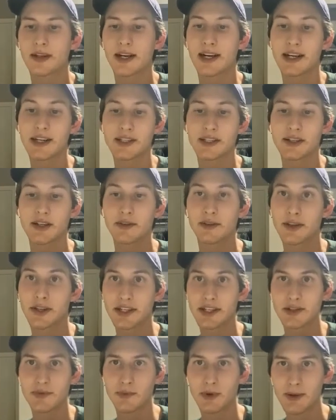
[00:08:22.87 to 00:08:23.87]
as
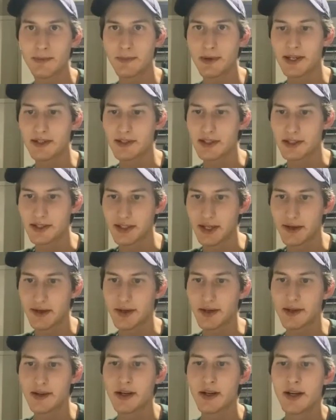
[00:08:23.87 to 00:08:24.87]
unlike its web-based
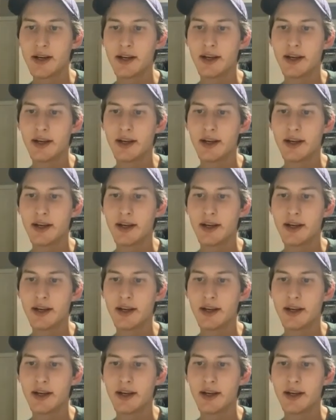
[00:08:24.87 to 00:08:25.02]
design,